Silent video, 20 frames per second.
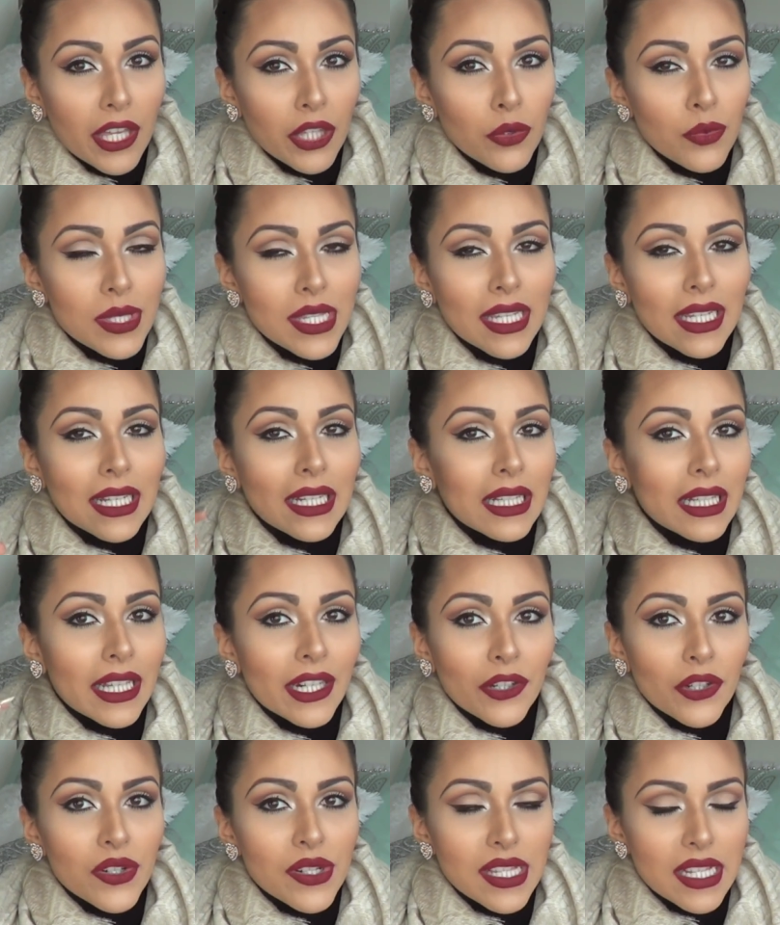using
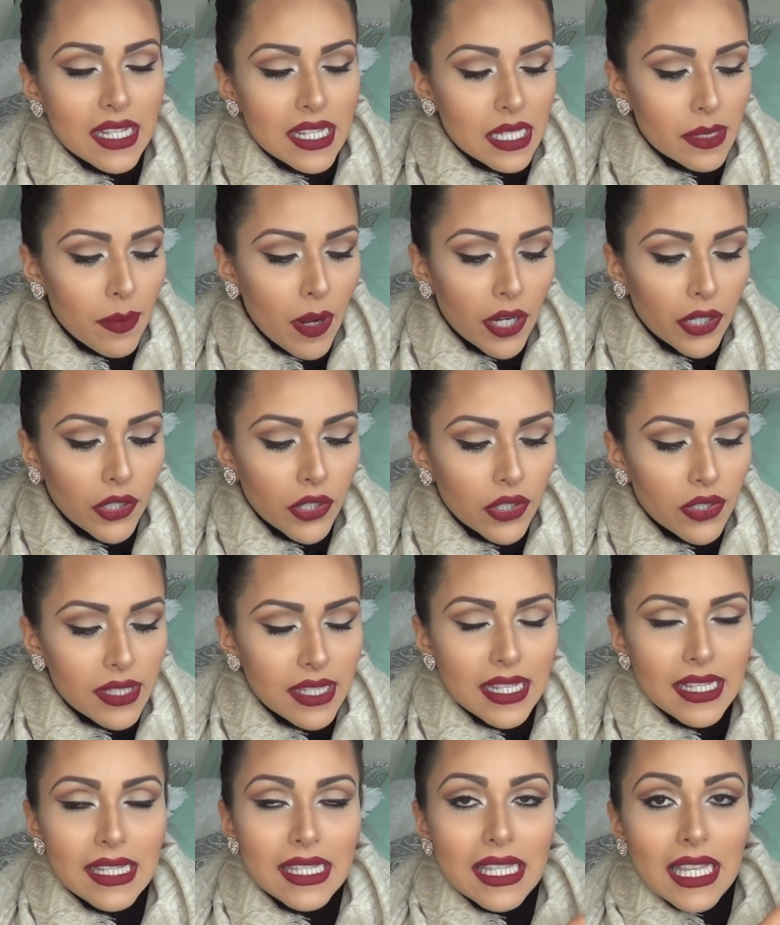glitters and
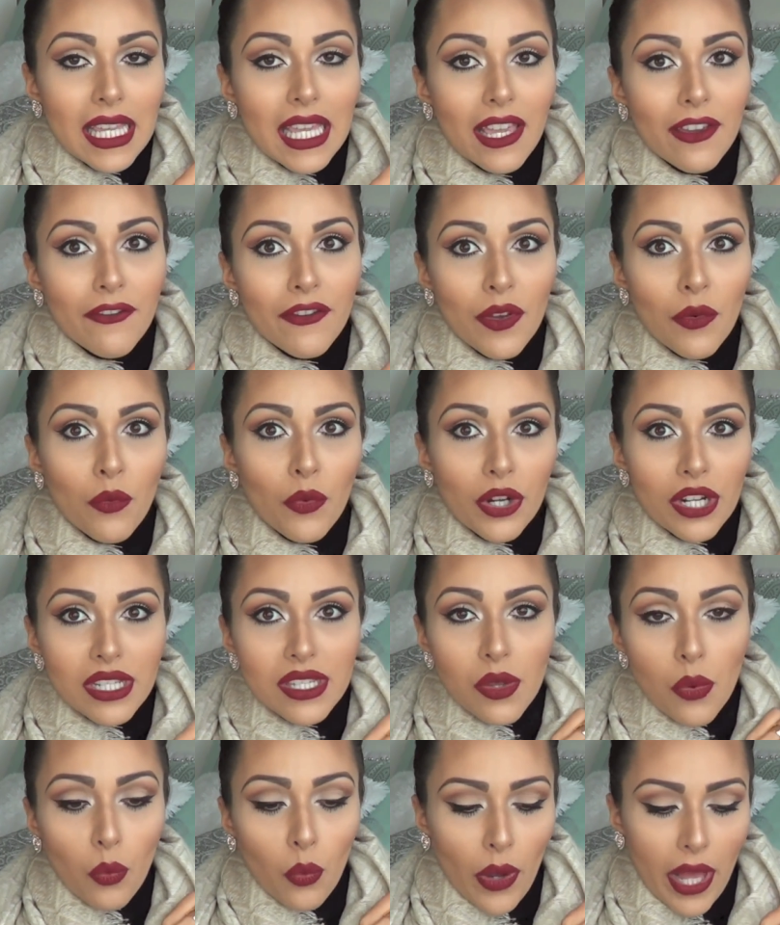sparkles and see if it
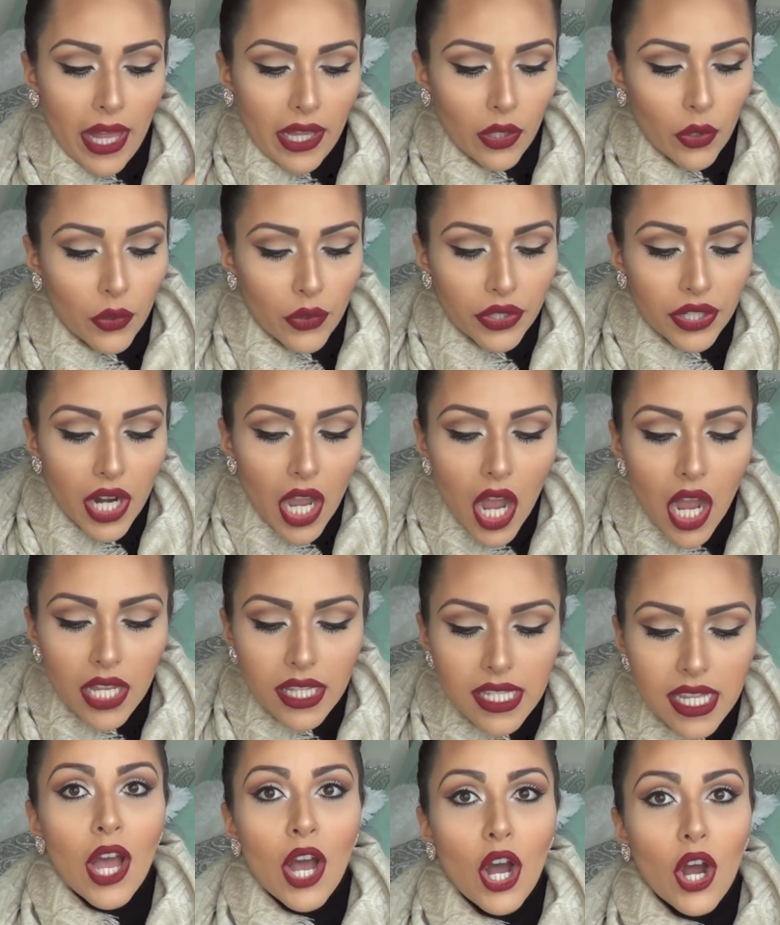works well or
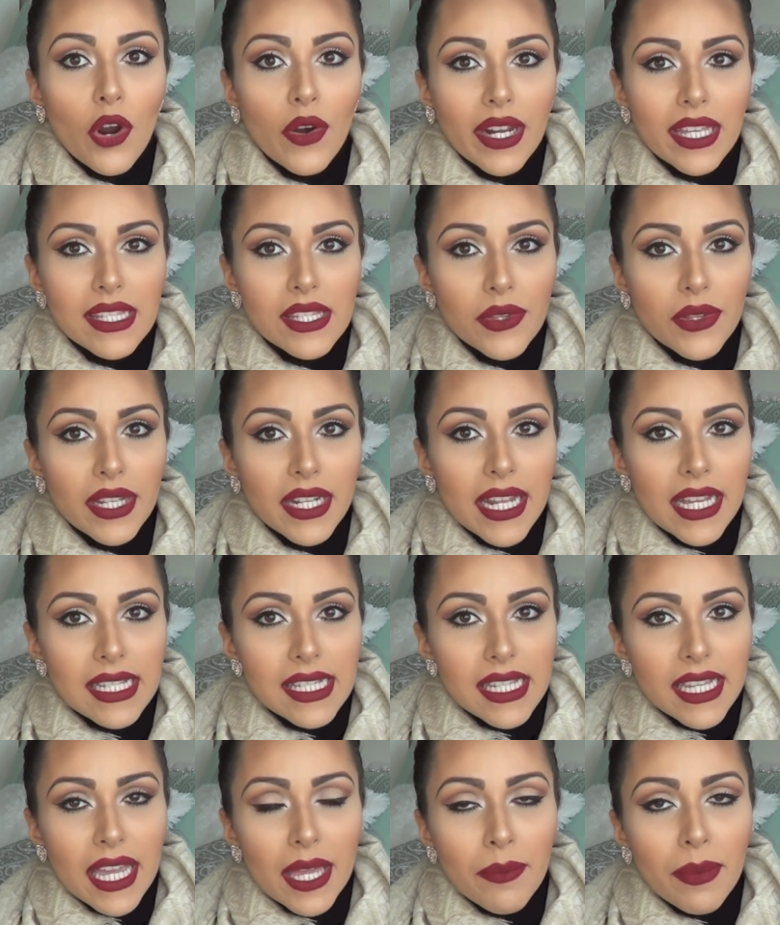not. Alright, so the
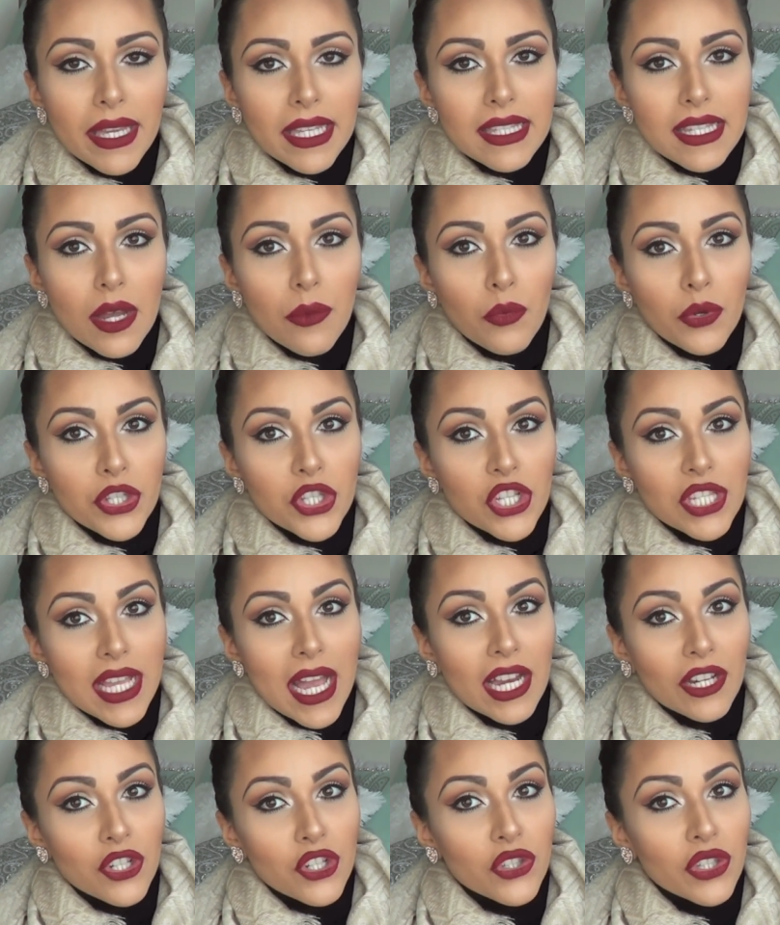next thing I picked up, which is
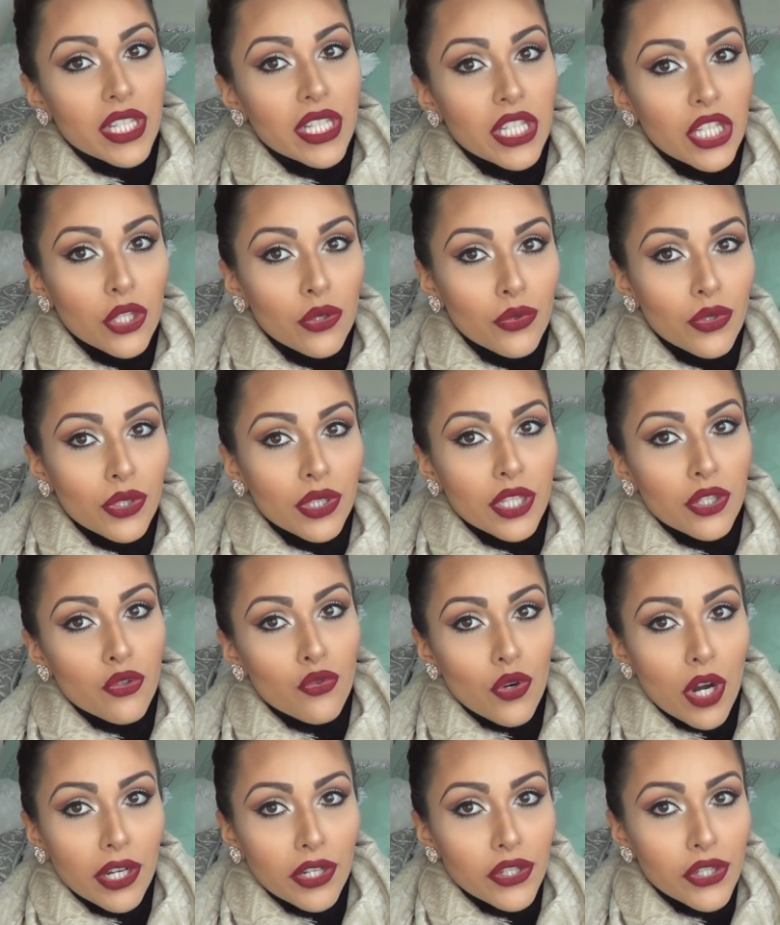actually new to the
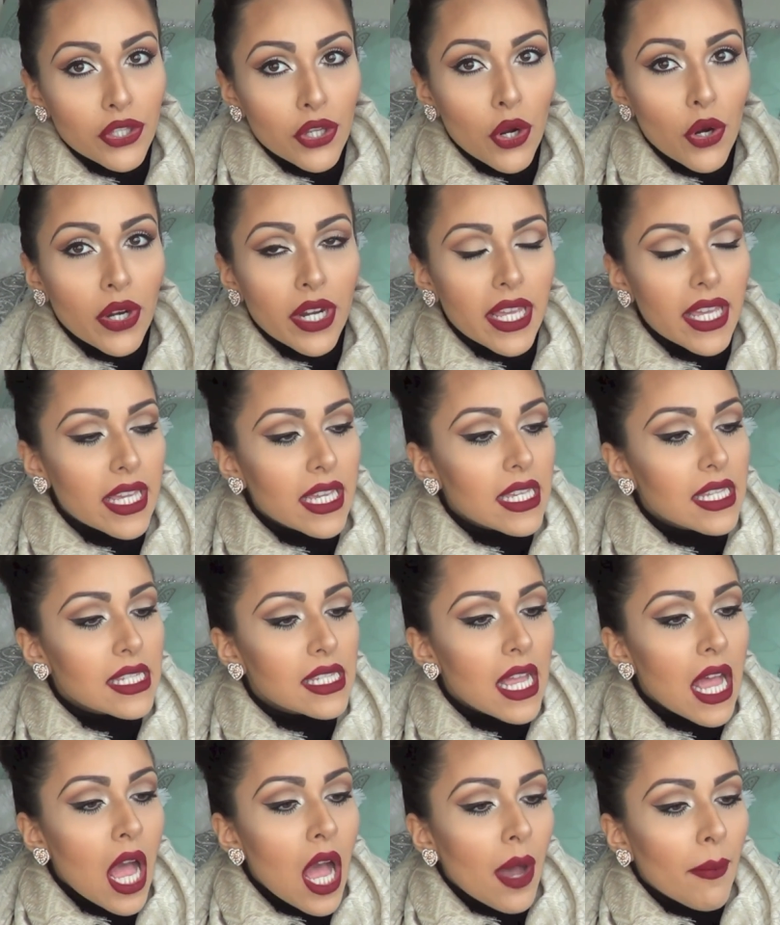drugstore,
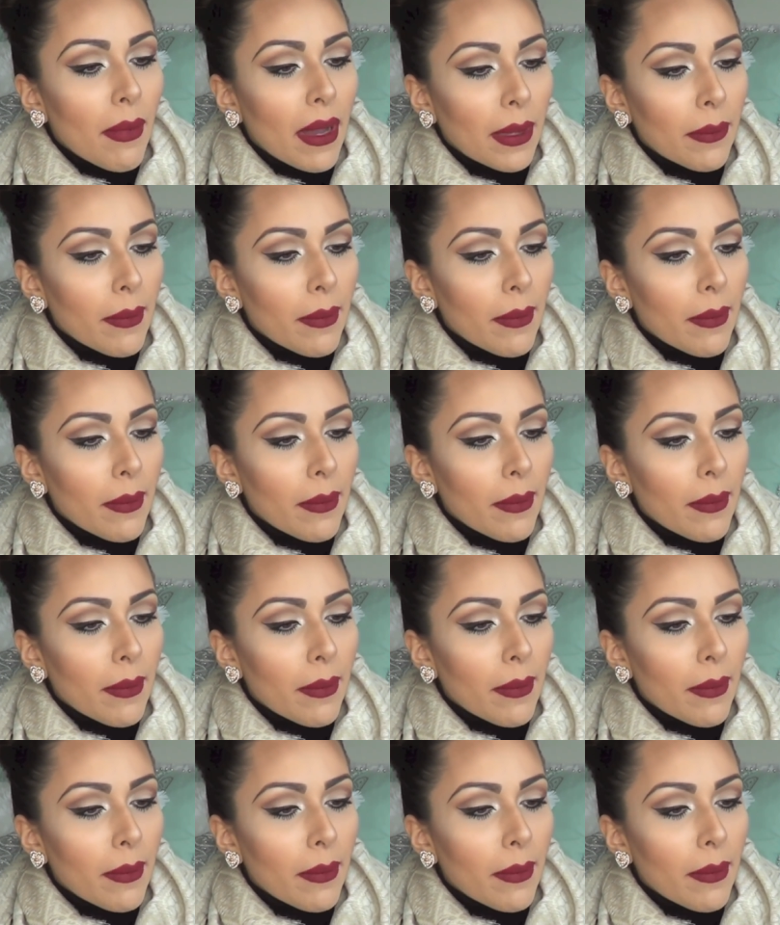is by